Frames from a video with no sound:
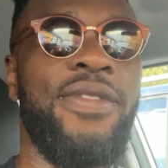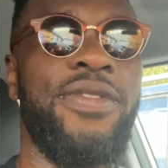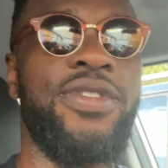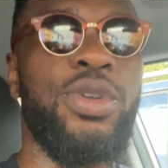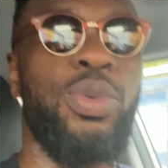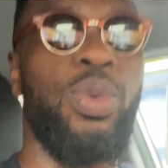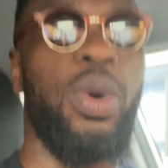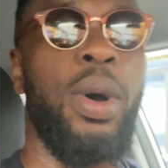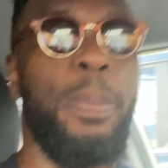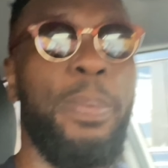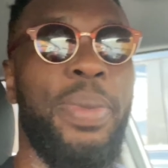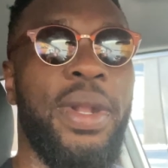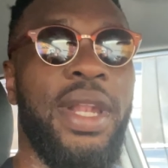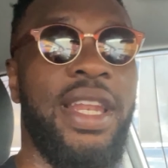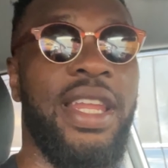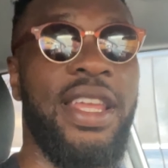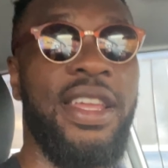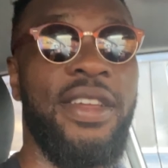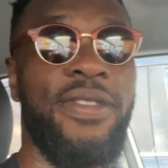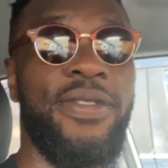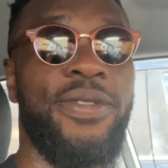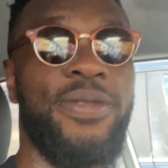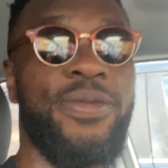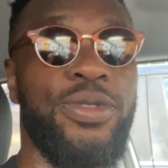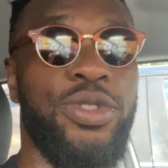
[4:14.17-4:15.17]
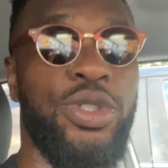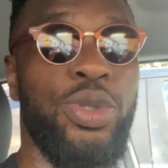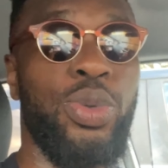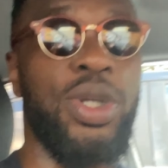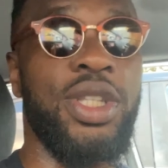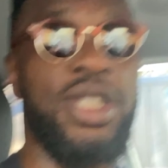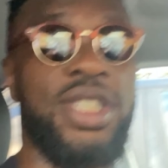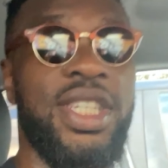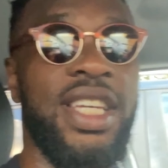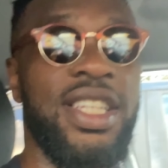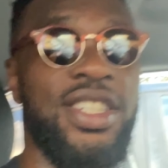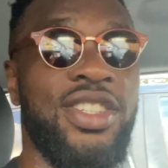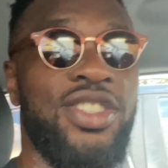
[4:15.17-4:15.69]
So what belief do you want
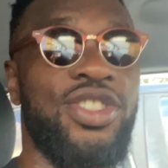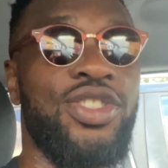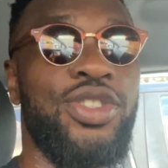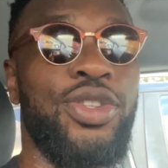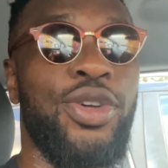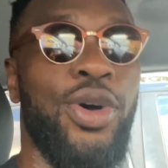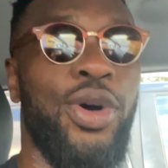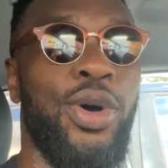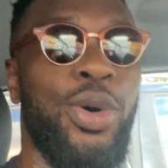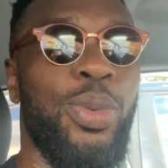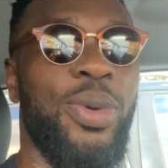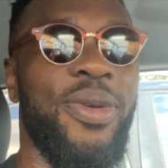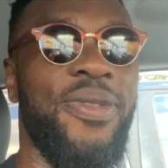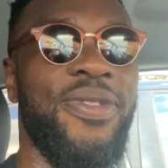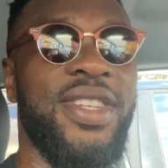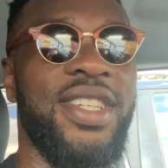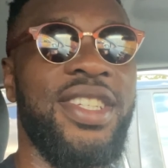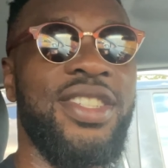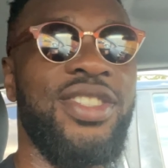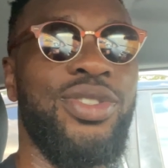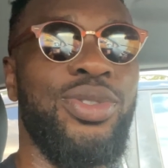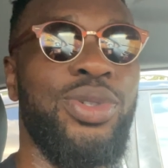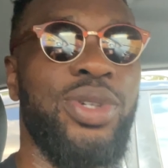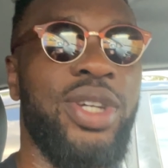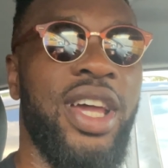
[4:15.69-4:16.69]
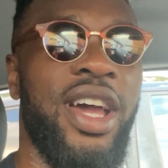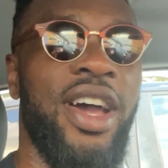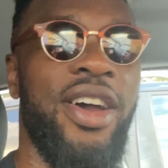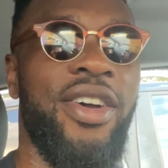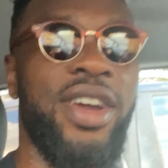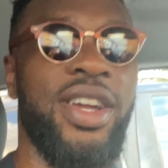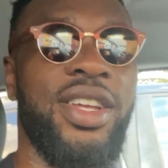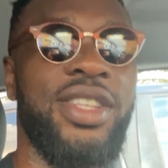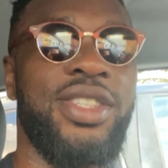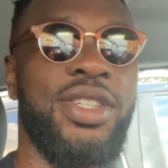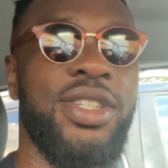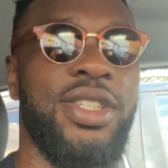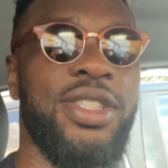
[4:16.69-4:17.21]
to install with these new
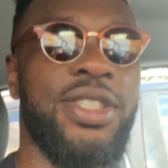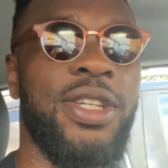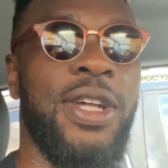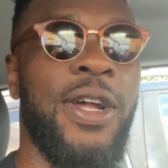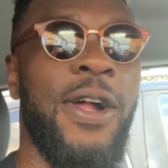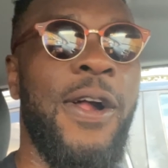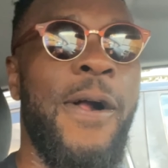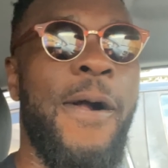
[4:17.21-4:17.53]
characters?